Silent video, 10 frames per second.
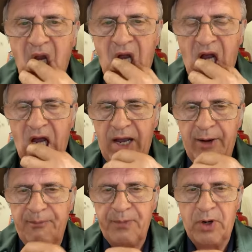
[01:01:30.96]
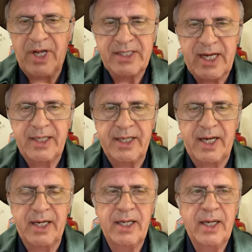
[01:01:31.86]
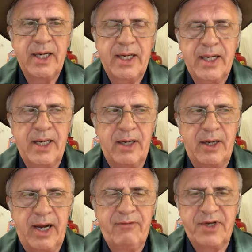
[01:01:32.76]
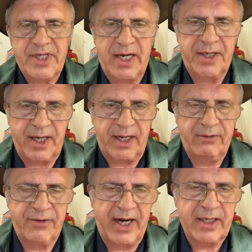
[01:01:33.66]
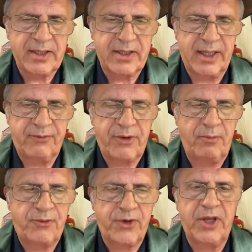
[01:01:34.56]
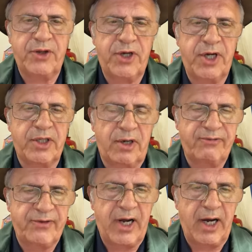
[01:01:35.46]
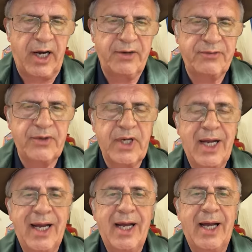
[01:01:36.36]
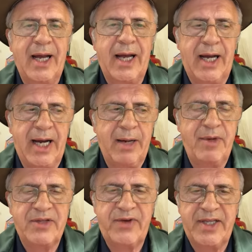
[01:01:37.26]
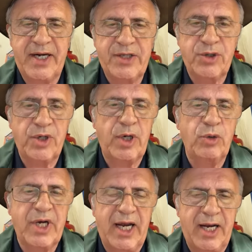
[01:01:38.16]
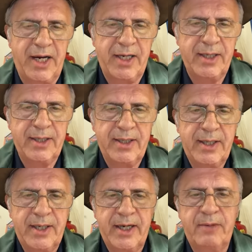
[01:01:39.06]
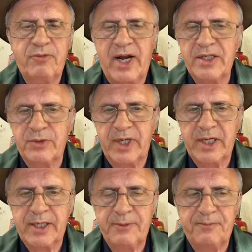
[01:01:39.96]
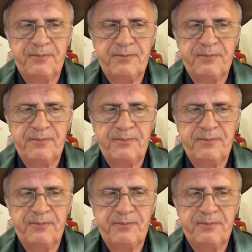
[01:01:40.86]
uh, on a Sunday, uh, every Sunday, in fact, from three thirty till five, I am at Federazione Lucana in Brunswick,